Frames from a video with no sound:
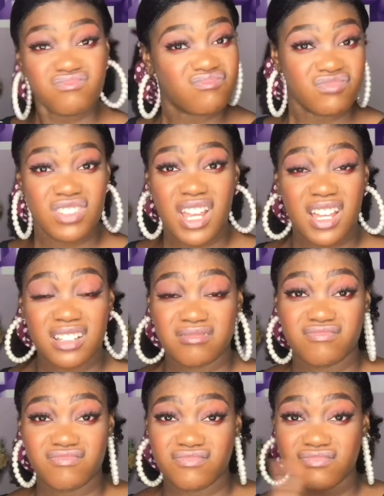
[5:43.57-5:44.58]
nah,
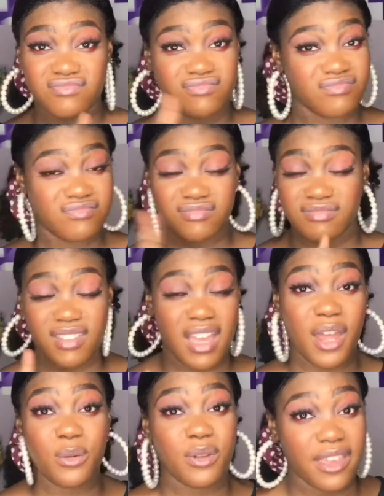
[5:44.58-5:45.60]
I
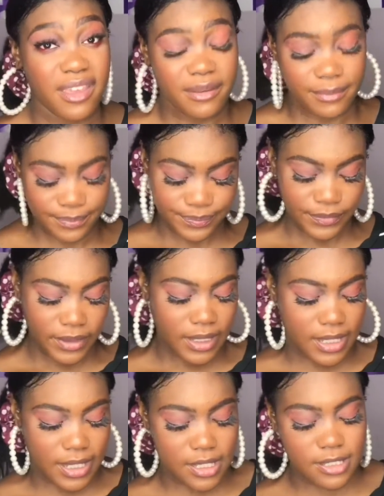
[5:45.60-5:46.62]
don't care.
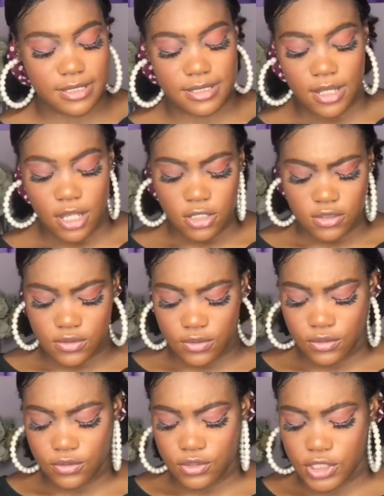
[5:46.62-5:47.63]
Yes. So
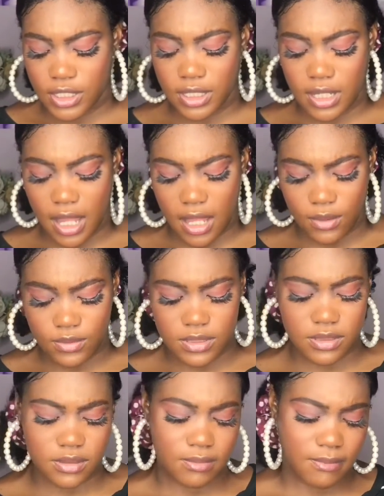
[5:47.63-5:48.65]
you check out
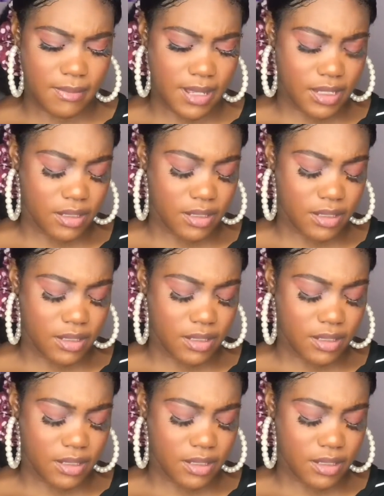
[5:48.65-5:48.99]
my